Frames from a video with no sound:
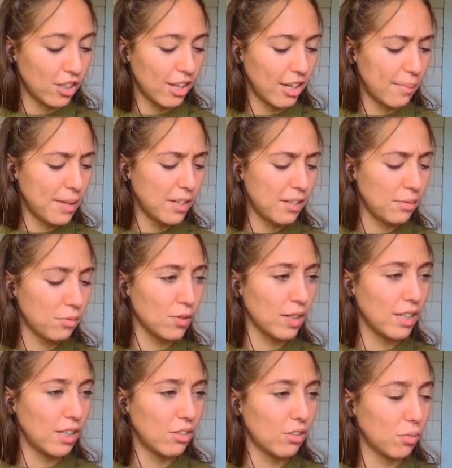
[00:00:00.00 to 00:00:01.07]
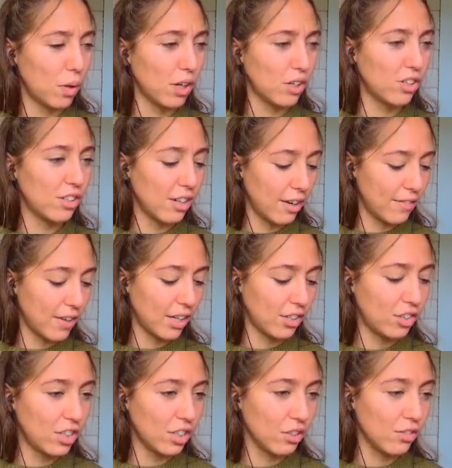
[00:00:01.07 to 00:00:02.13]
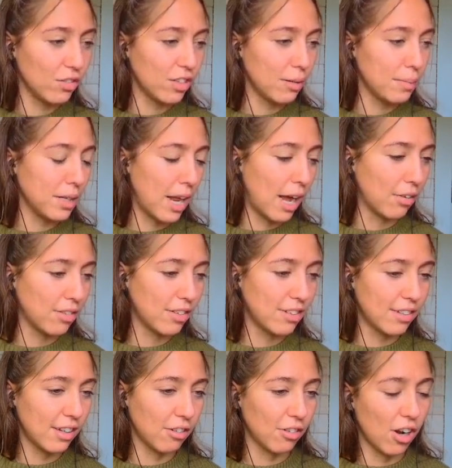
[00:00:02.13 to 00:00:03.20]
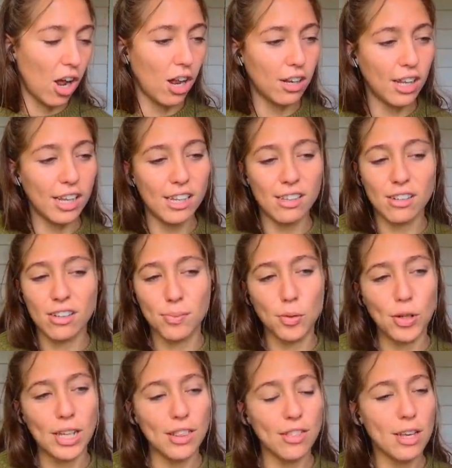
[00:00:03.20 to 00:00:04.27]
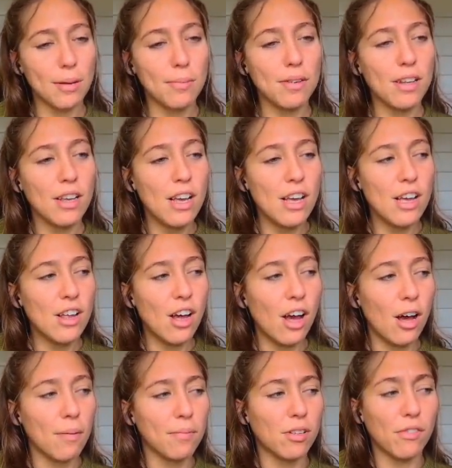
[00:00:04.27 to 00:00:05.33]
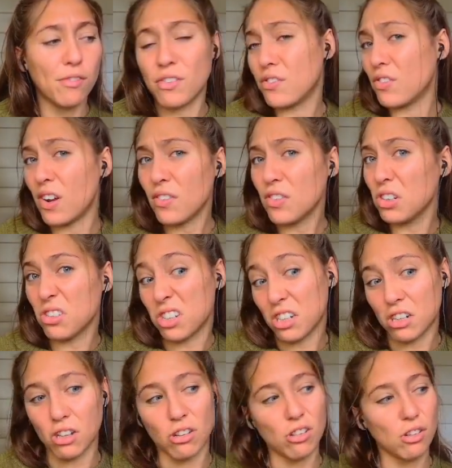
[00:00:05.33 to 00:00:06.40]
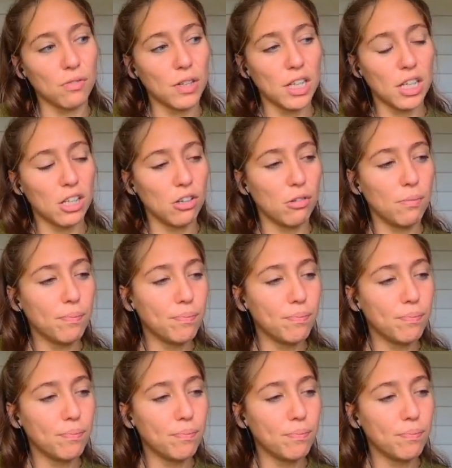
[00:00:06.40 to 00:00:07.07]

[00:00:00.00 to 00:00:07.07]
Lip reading: They come in some really cute swatches, and I've actually used them in houses that are not like spooky themed. So if you've never looked into those, they're really cute.